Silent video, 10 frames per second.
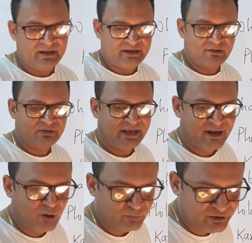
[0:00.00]
Now
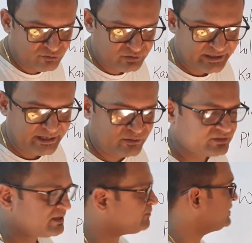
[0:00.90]
allow me to tell you
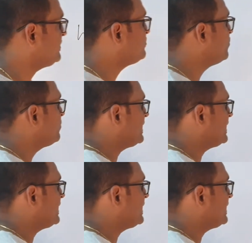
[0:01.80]
something more